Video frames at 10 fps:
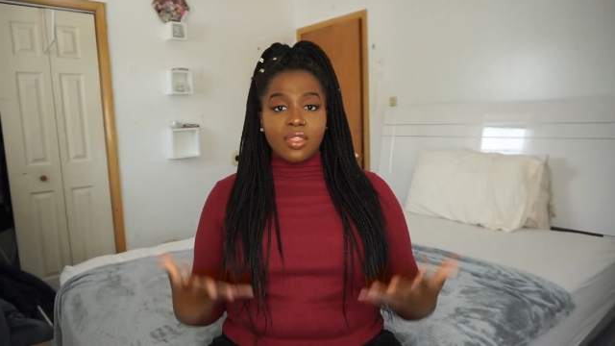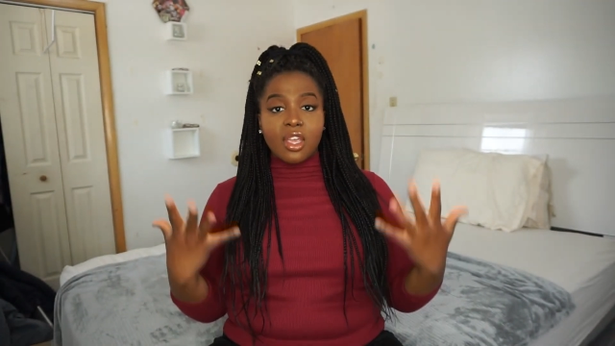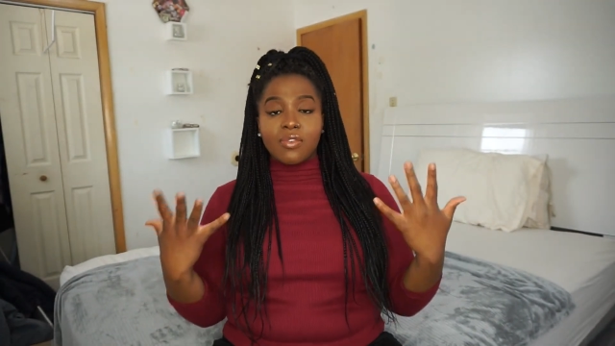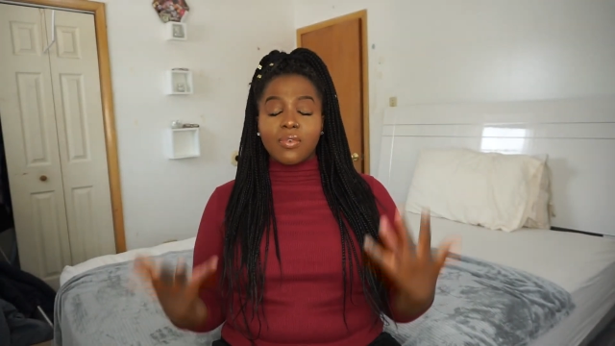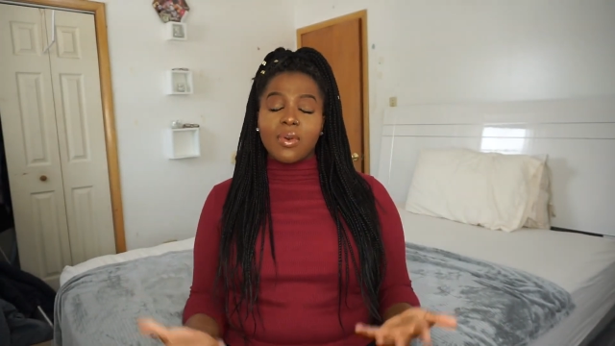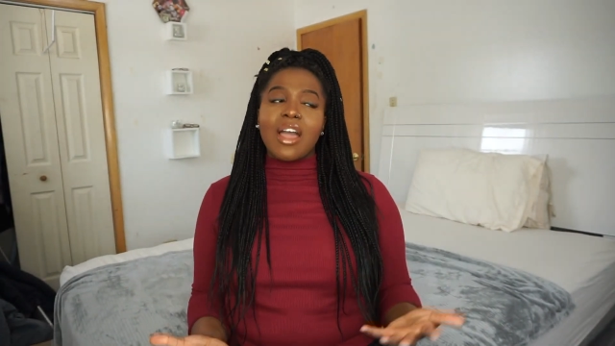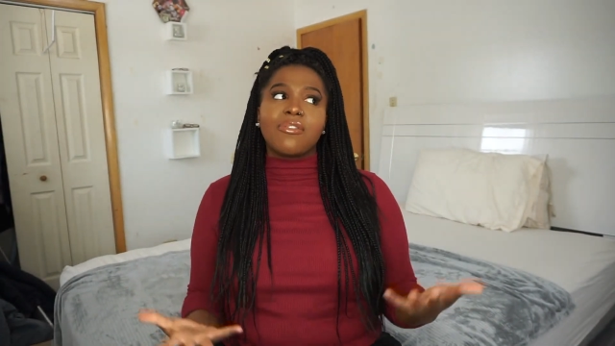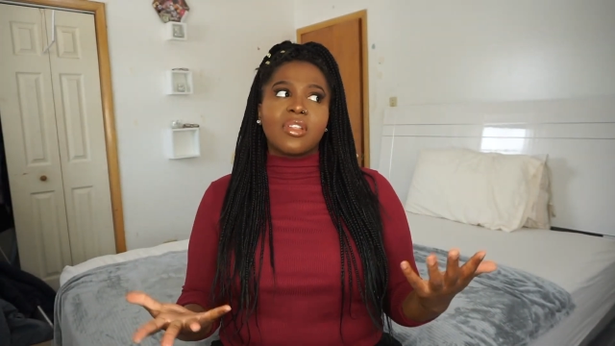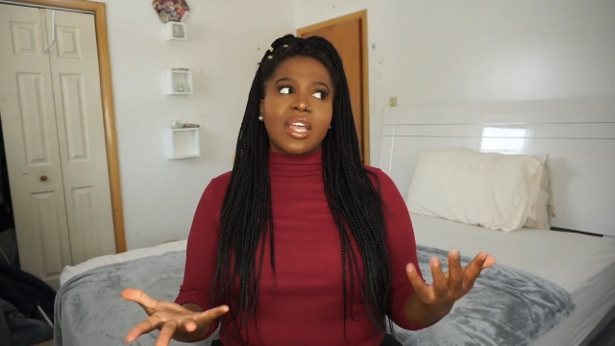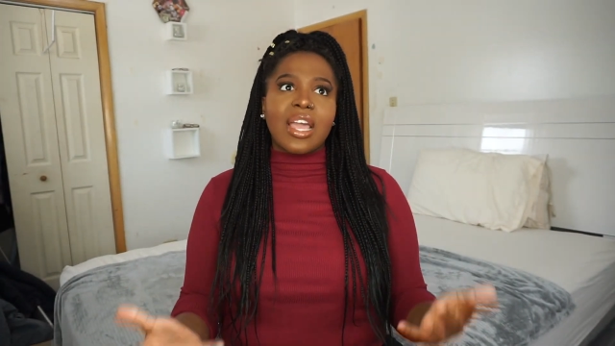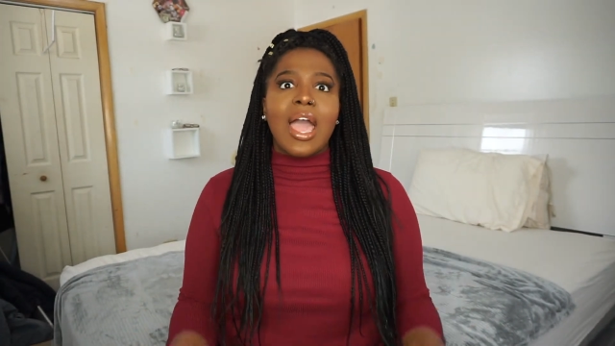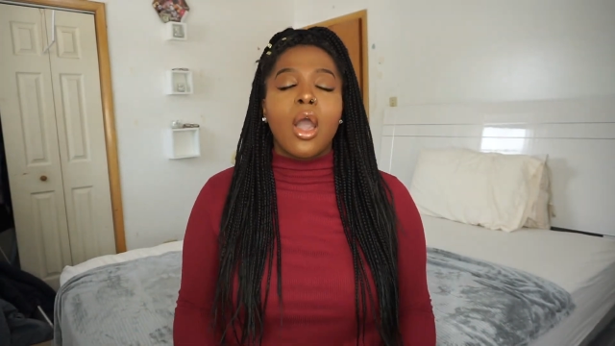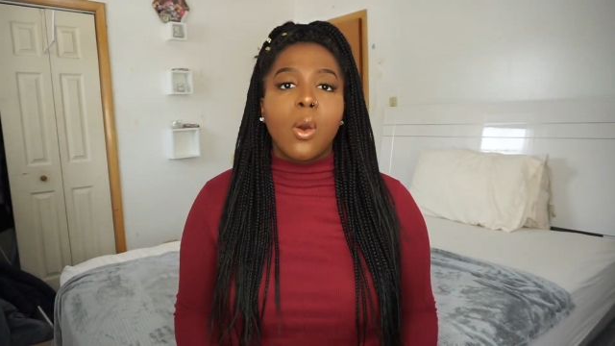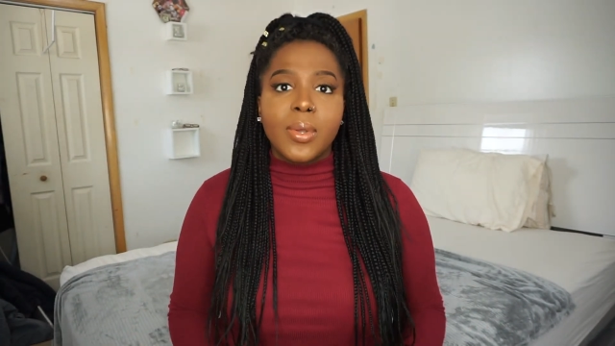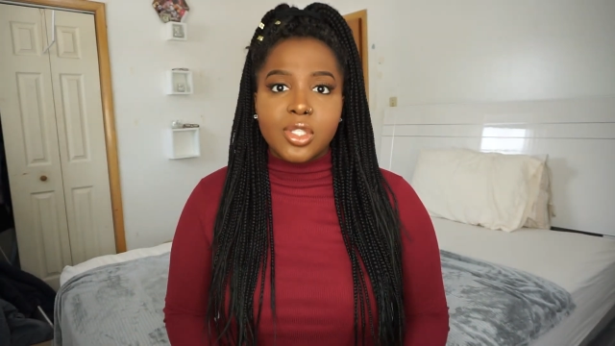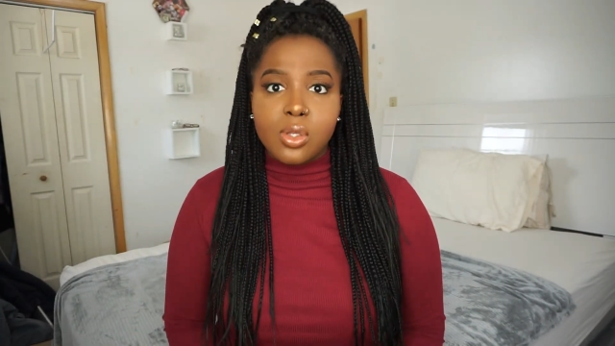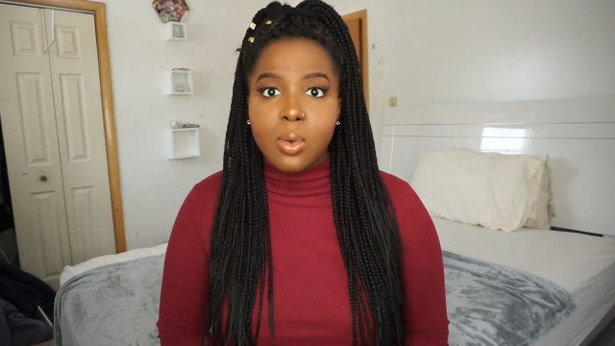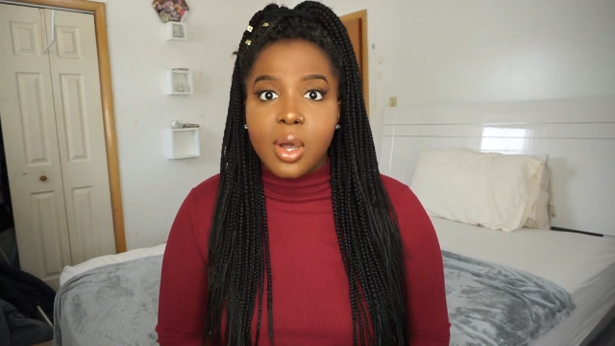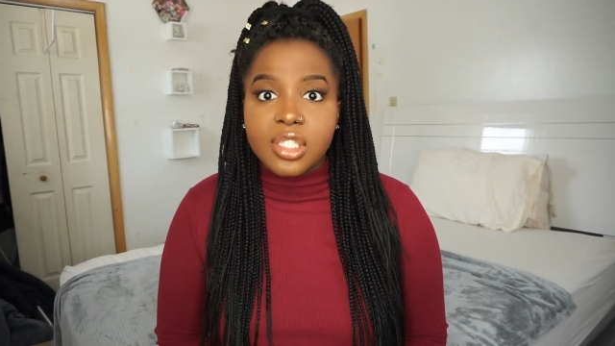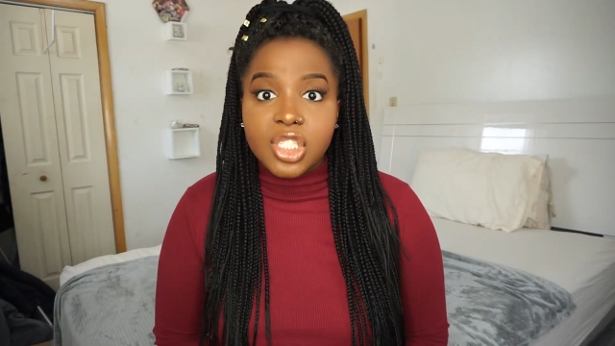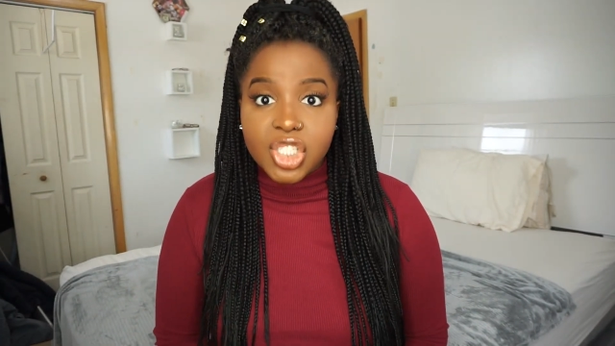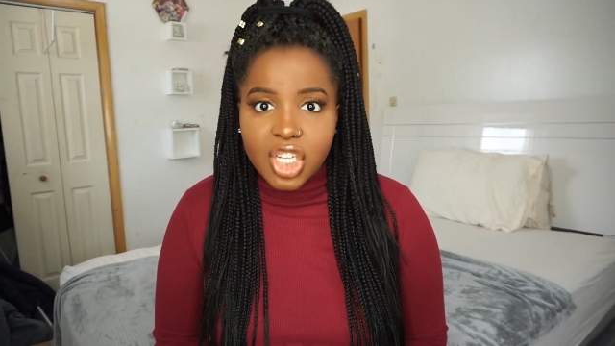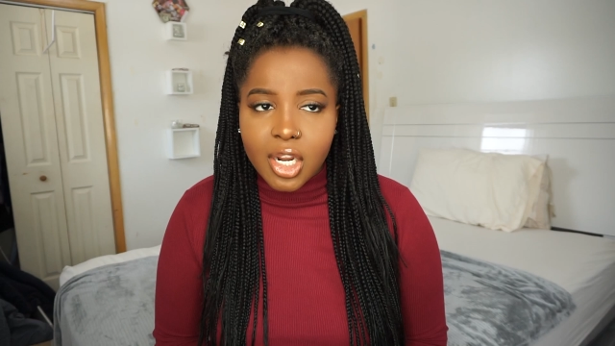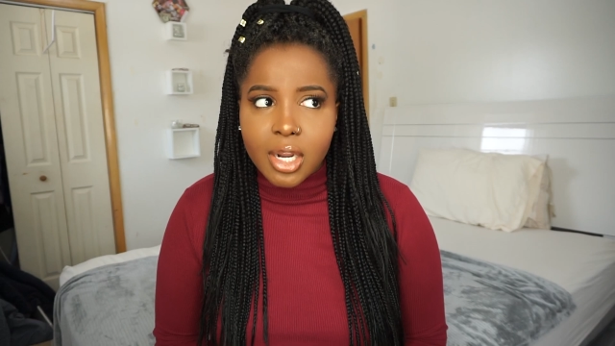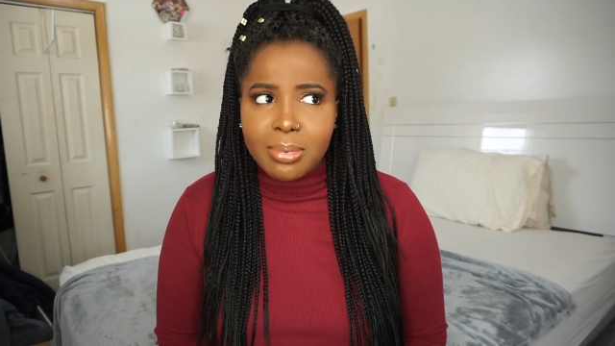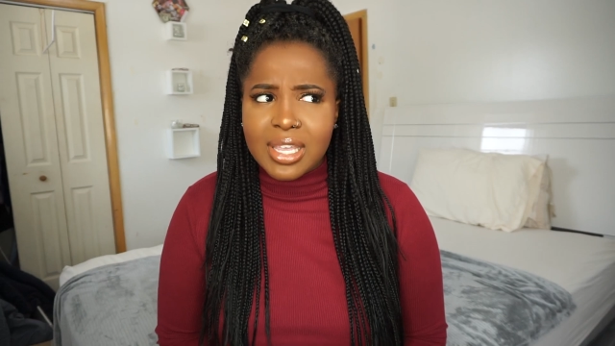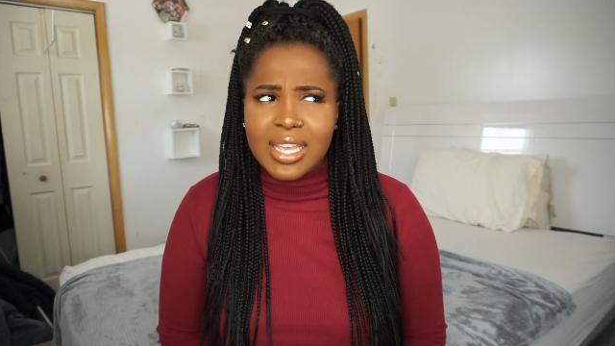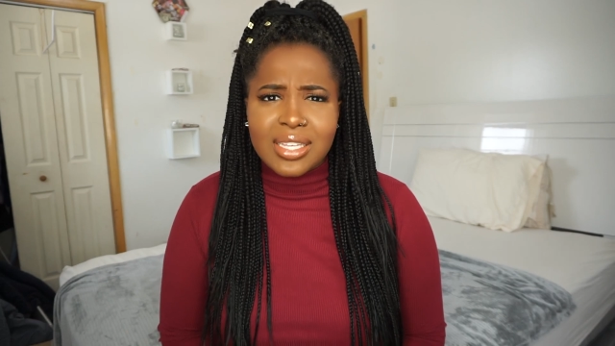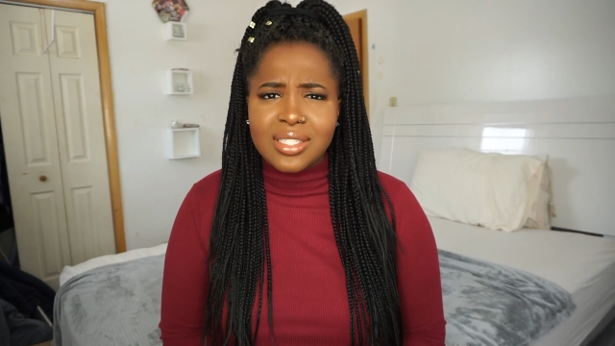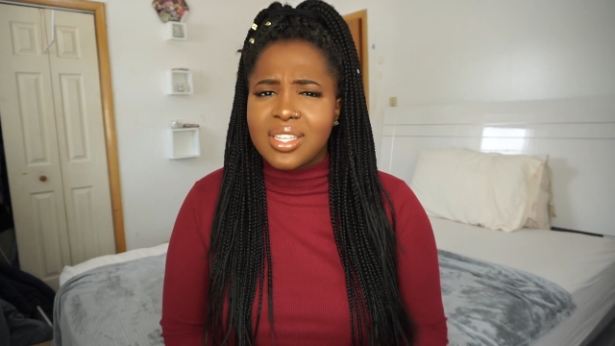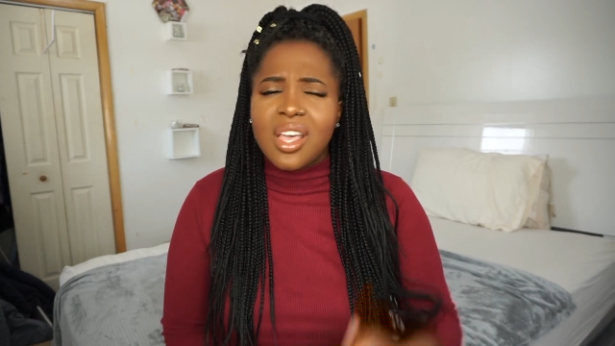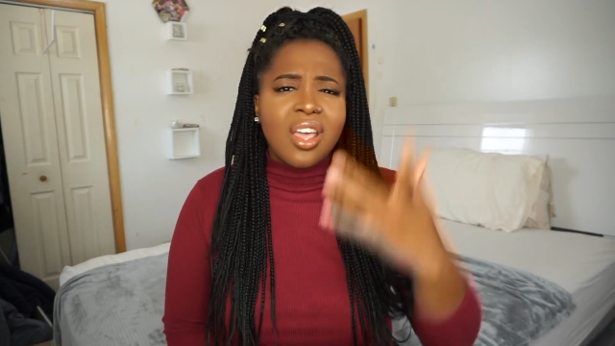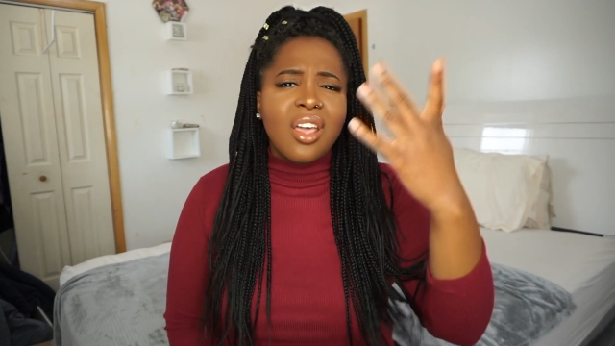And therefore, I feel like I owe it to you all to share it, because